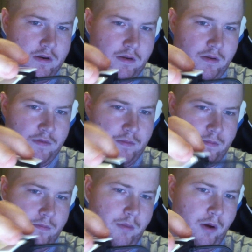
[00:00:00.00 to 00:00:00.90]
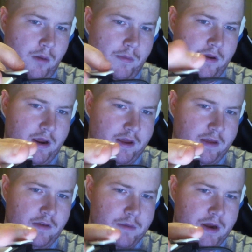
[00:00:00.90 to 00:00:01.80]
if you palm it, I
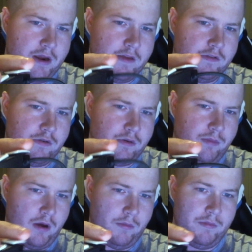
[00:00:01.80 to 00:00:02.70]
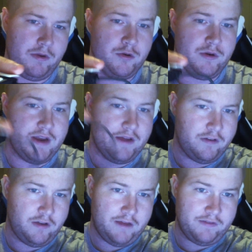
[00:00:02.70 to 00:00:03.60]
guess you could palm it, but you would
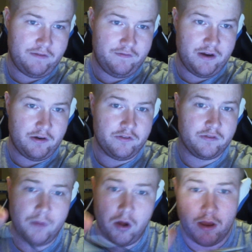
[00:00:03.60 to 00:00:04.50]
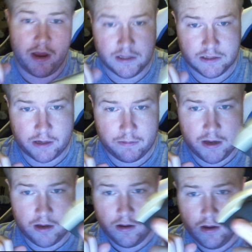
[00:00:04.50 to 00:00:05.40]
definitely have to have very small hands like
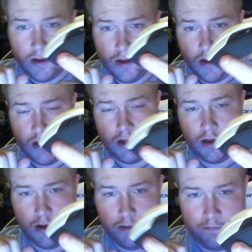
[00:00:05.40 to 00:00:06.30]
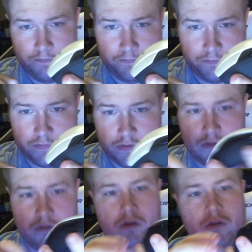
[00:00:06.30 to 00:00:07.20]
me.
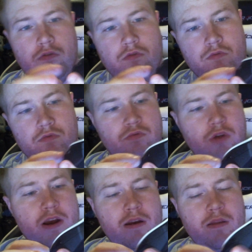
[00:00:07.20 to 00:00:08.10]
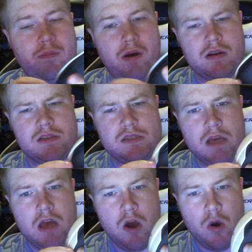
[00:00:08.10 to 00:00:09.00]
Right out of the box,
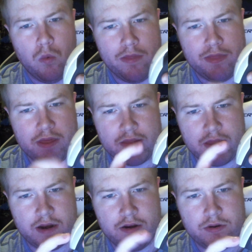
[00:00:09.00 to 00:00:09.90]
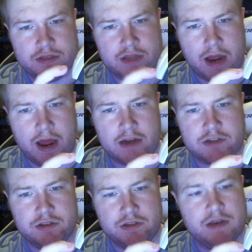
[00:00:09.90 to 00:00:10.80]
one thing that I noticed that I
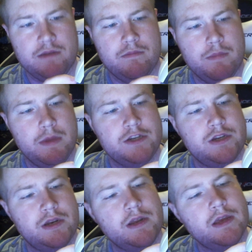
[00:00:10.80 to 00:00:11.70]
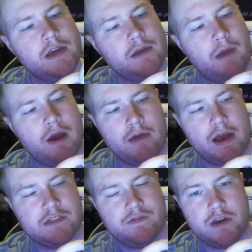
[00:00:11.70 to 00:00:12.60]
actually didn't mention in my
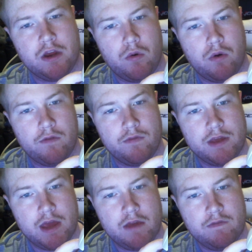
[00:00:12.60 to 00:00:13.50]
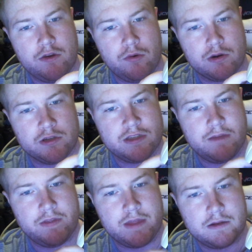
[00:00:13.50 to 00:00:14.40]
last video of the Avior
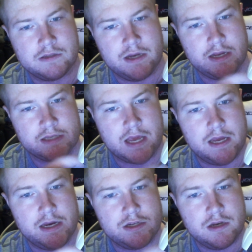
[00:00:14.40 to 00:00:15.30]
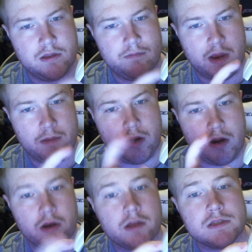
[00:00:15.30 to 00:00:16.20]
7000 SK edition by
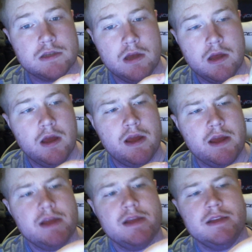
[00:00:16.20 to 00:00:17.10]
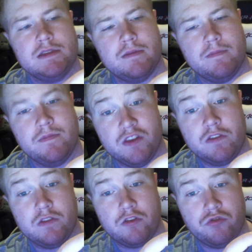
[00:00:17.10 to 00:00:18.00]
Myonix is this is
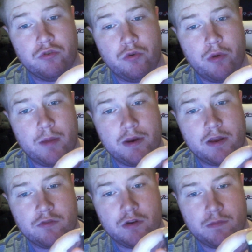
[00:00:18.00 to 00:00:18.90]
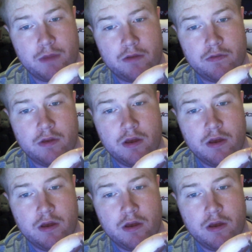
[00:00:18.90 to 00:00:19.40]
a true ambidextrous mouse,